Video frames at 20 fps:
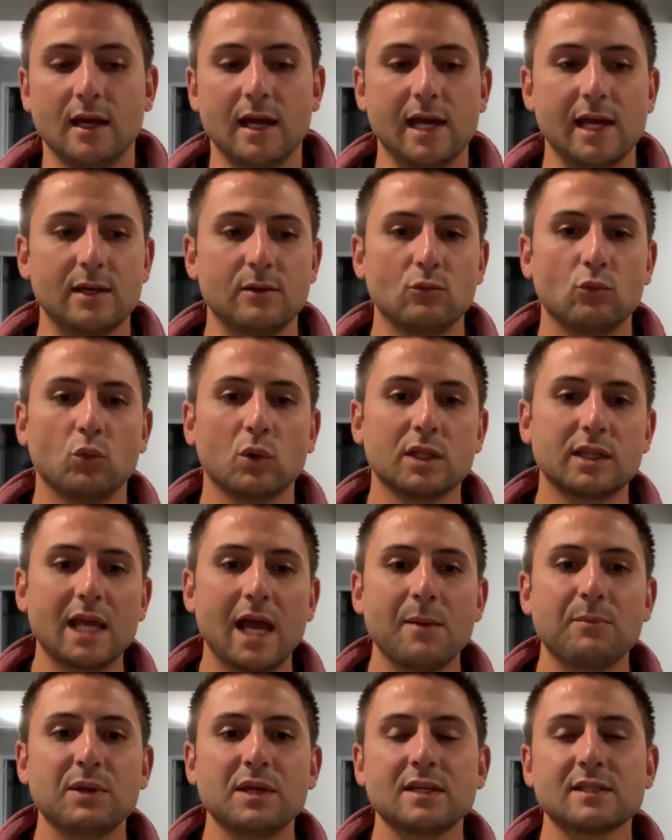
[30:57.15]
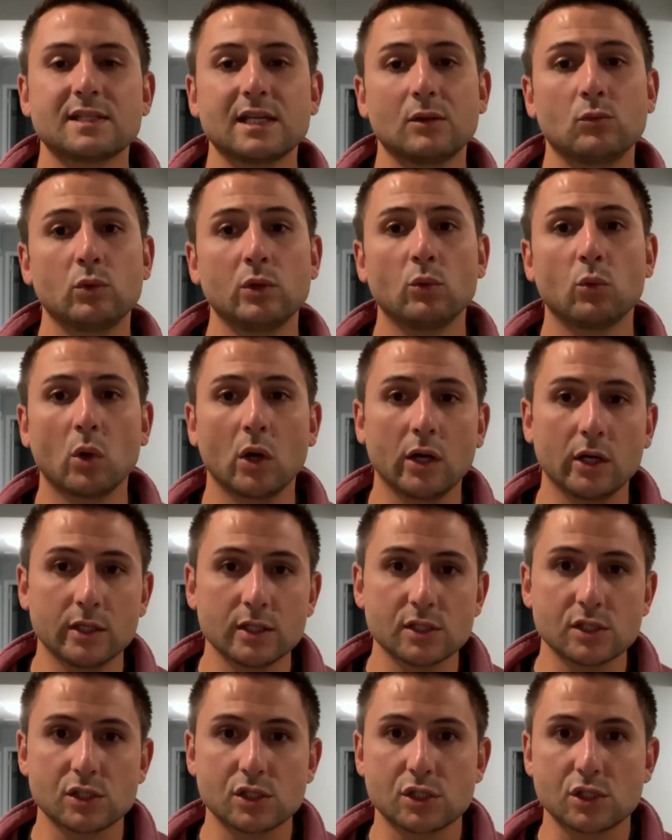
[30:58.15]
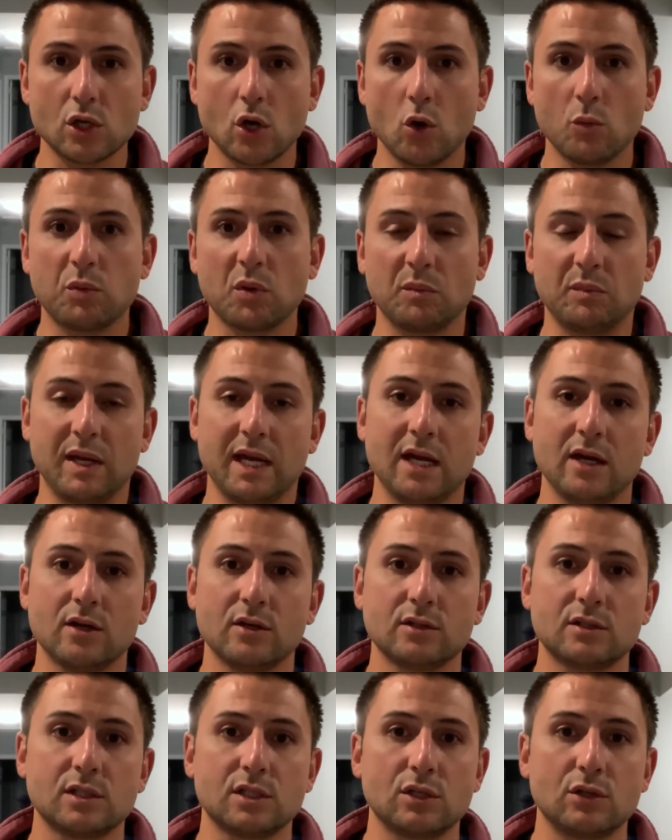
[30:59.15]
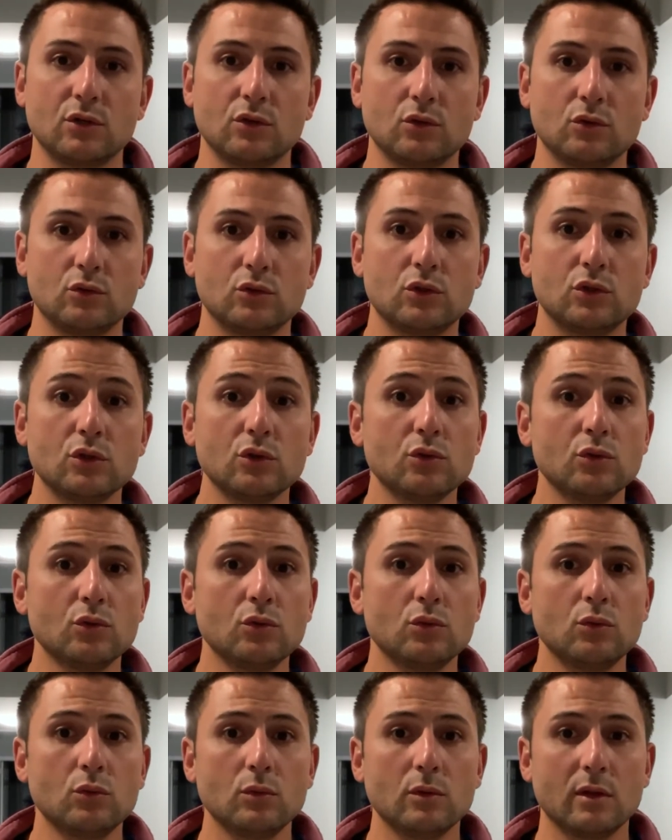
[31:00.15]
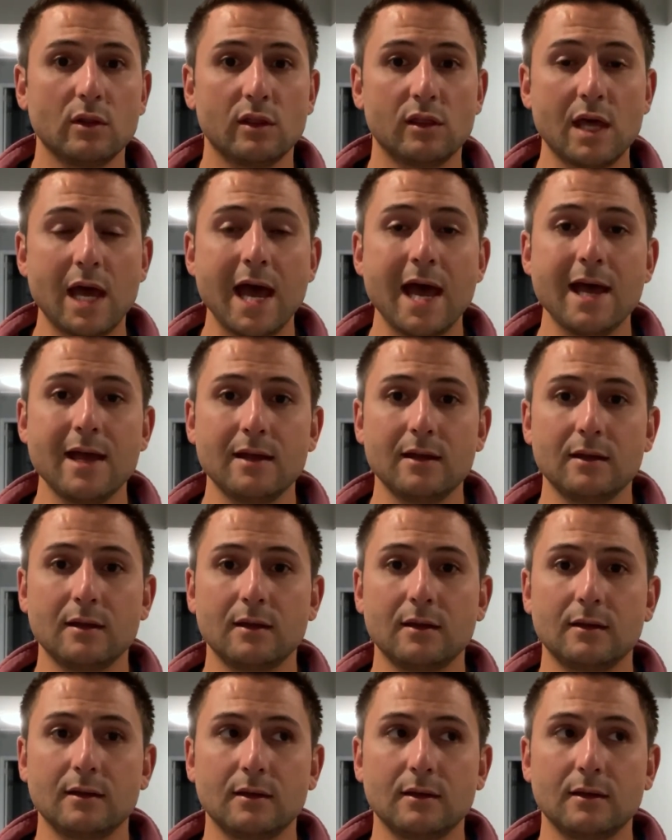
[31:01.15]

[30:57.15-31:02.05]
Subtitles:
And with that being said, we weren't so prepared to do that.